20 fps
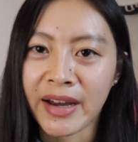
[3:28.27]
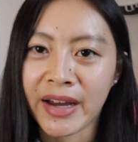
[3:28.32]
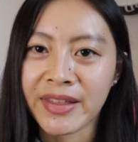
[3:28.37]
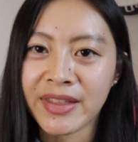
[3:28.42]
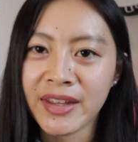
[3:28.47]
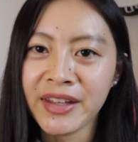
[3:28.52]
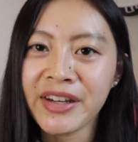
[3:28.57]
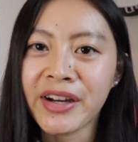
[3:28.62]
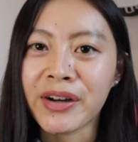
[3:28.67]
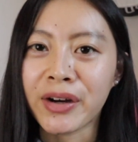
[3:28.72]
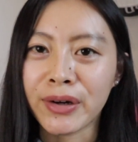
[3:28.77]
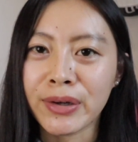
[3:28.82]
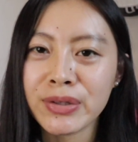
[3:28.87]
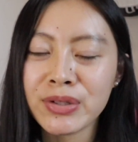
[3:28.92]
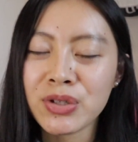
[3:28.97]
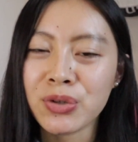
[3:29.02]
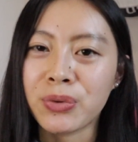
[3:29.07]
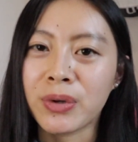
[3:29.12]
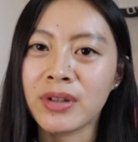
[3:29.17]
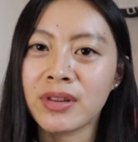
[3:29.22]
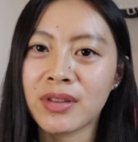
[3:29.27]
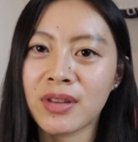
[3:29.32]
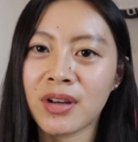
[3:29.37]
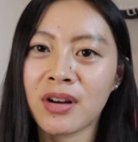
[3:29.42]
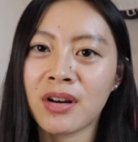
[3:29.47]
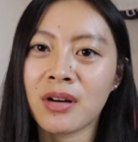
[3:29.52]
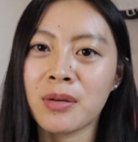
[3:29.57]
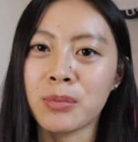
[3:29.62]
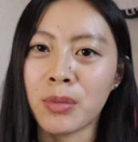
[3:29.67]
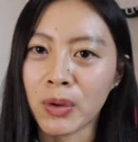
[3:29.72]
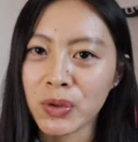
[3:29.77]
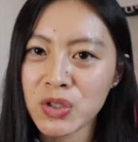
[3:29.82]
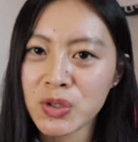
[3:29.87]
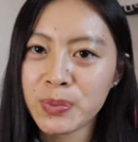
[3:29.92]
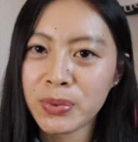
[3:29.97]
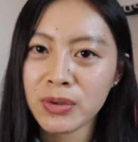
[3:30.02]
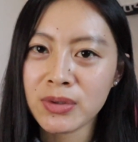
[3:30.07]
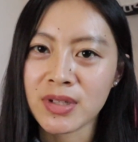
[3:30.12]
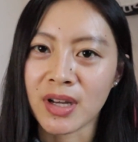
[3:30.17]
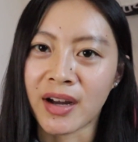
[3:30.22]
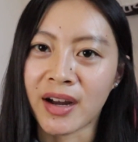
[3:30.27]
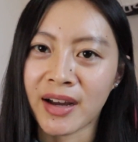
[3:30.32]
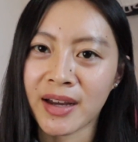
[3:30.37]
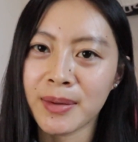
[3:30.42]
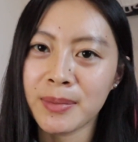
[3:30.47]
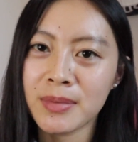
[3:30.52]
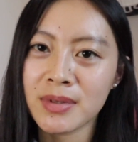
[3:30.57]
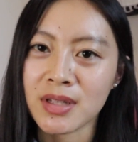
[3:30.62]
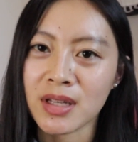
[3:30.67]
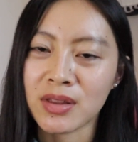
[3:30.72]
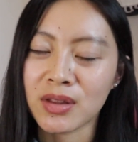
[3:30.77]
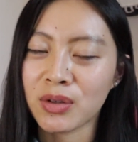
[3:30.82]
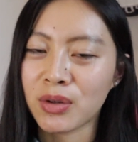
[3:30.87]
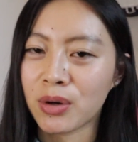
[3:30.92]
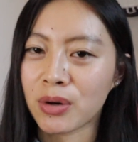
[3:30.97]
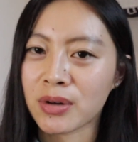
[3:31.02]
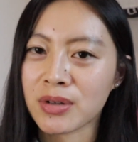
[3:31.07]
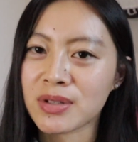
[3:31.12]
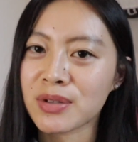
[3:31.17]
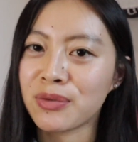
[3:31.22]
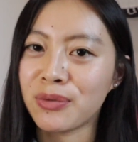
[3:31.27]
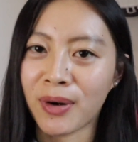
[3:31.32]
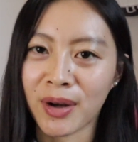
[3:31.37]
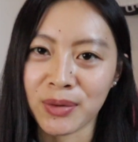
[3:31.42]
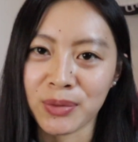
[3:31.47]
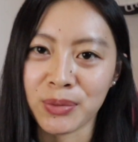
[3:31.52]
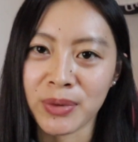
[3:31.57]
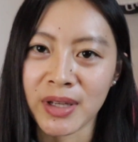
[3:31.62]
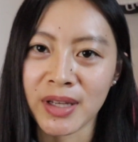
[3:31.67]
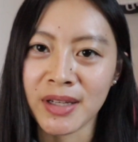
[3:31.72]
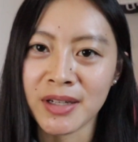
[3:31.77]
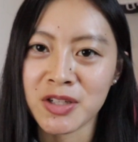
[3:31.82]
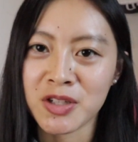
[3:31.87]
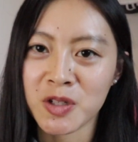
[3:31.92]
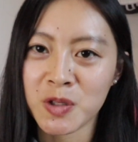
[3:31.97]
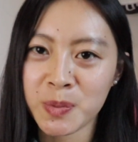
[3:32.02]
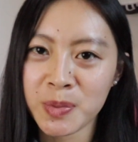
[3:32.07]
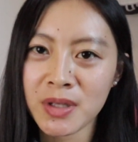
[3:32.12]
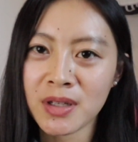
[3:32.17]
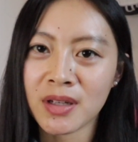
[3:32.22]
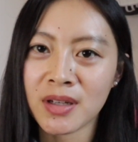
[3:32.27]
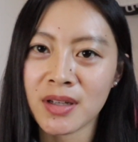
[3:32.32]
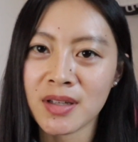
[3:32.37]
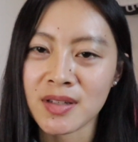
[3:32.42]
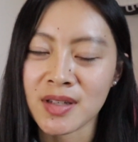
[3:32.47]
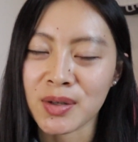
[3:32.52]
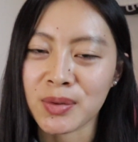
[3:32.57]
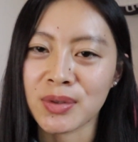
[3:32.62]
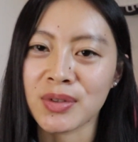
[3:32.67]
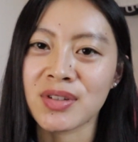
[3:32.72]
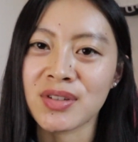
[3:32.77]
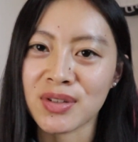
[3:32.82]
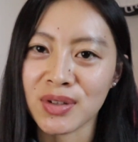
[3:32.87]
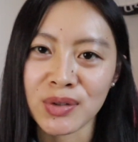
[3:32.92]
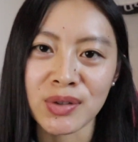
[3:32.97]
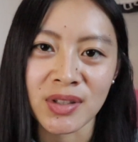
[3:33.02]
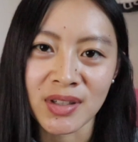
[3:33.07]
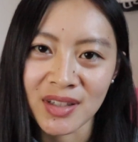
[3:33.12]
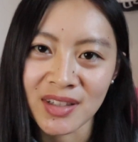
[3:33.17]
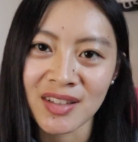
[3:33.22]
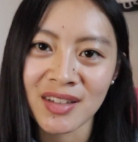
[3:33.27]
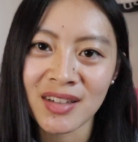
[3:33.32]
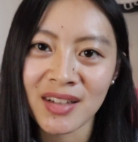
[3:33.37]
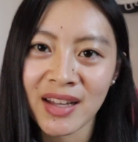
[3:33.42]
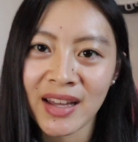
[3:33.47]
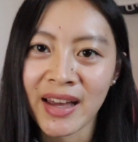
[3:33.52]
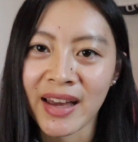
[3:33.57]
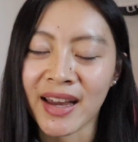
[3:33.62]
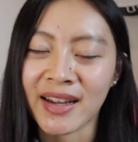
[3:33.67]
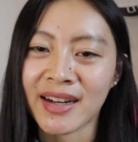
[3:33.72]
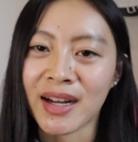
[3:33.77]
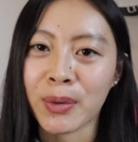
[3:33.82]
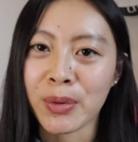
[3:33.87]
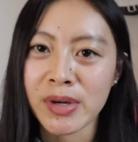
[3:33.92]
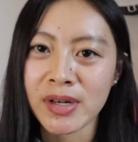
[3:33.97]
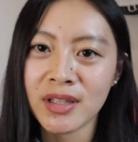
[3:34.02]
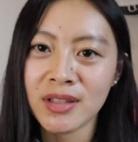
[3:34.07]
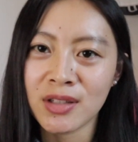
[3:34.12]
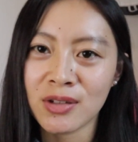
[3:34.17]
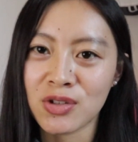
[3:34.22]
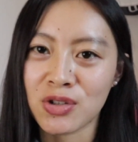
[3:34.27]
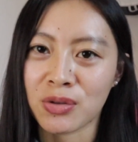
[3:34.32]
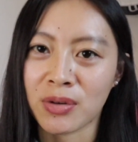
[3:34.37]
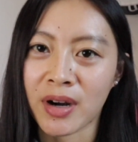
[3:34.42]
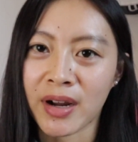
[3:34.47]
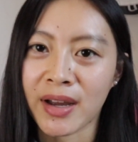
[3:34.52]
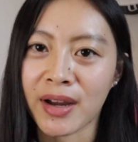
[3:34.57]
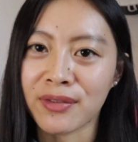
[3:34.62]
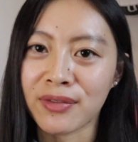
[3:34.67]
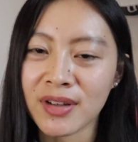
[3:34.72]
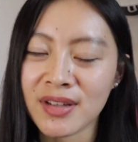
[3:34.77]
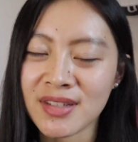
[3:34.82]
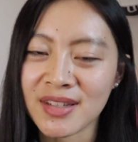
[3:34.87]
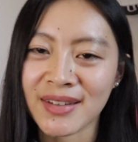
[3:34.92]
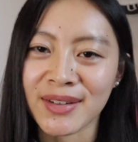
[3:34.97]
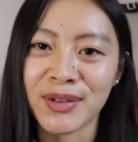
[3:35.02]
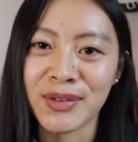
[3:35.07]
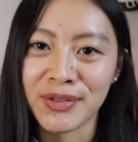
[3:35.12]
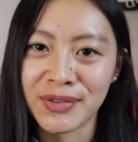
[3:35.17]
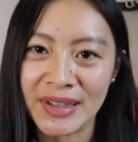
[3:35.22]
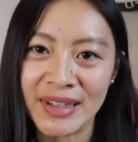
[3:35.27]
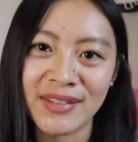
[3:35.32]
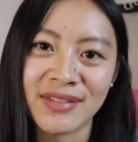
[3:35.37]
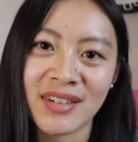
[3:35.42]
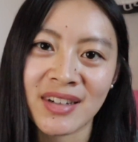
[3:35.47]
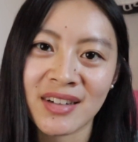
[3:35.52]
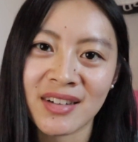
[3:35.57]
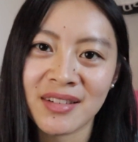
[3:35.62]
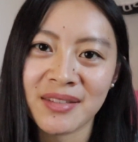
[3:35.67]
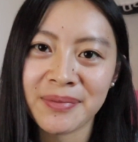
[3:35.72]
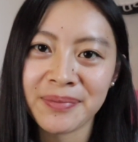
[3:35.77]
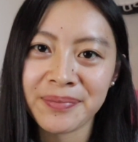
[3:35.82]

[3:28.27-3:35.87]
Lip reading: I think I also went there multiple times in the course of 1 week just because it was so good and I wanted to try every single flavor.